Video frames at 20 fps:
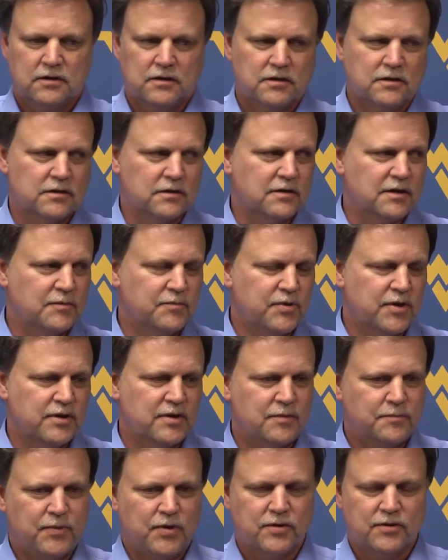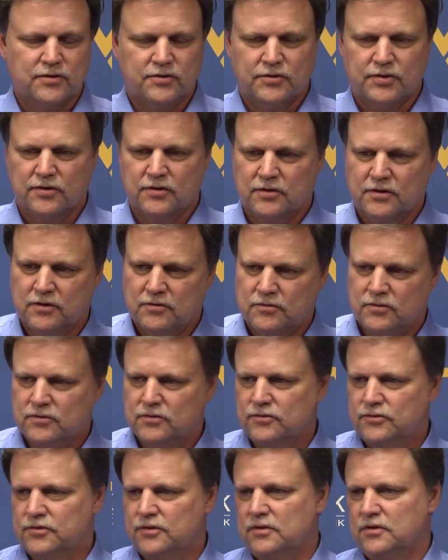you know, they brought up all the
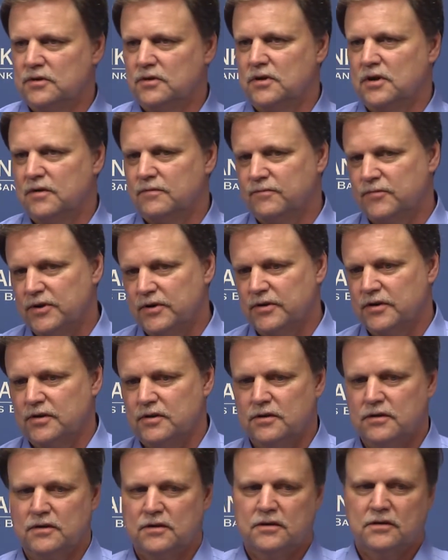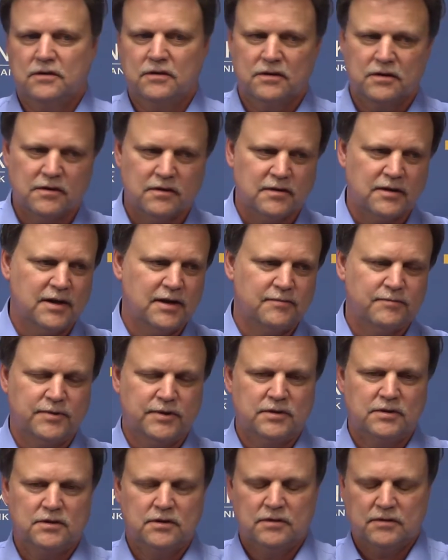turnovers and not very good and all that.
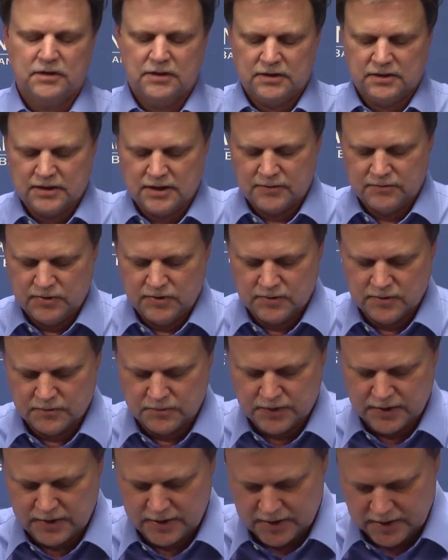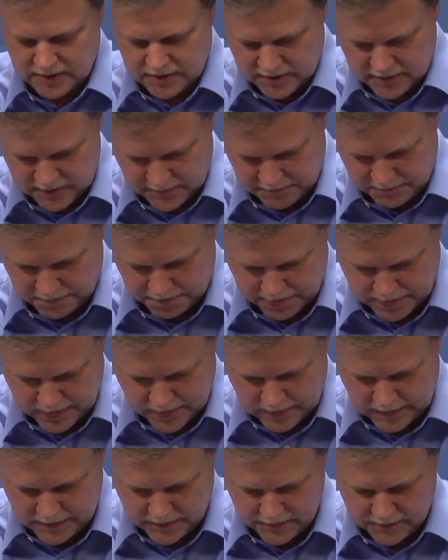But, you know, anytime you can play,
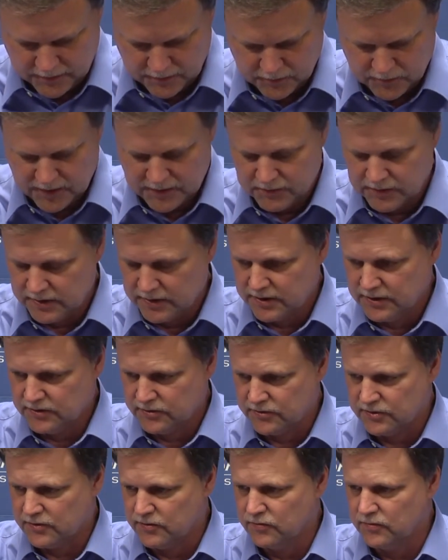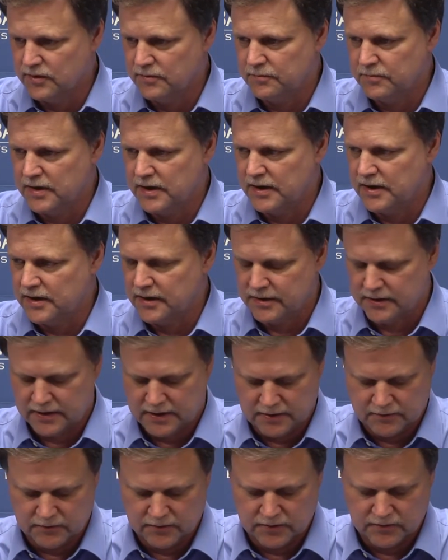you know, the way we did and still win by,
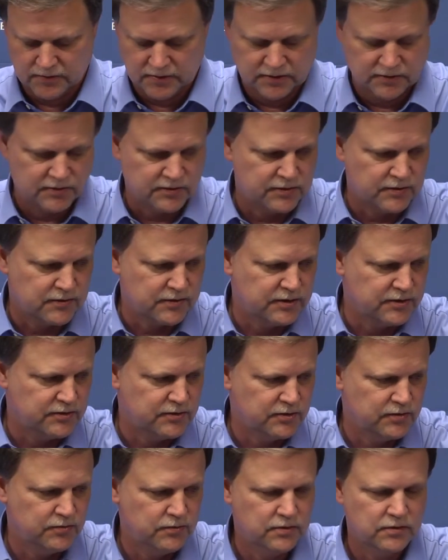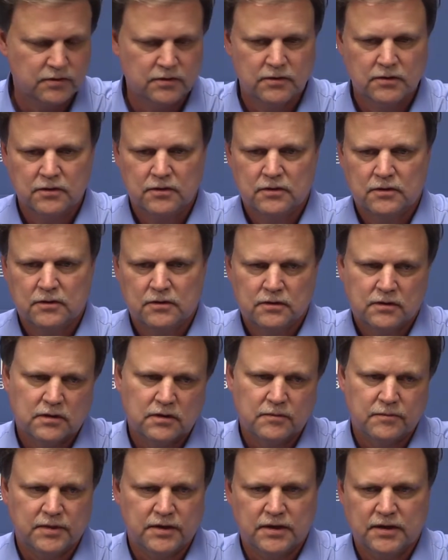32?
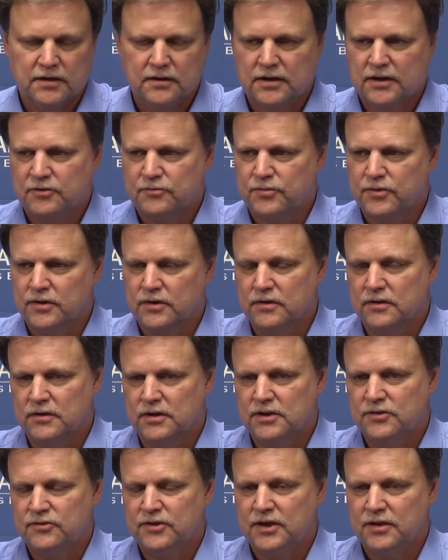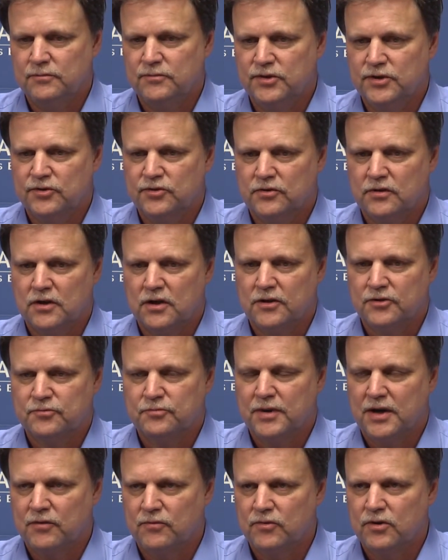I mean, that's pretty good. This team just lost
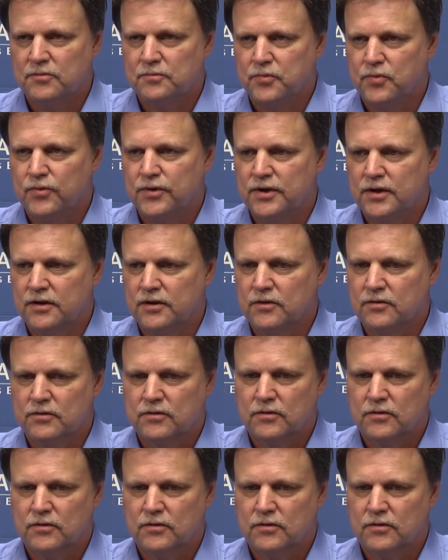by 1 point at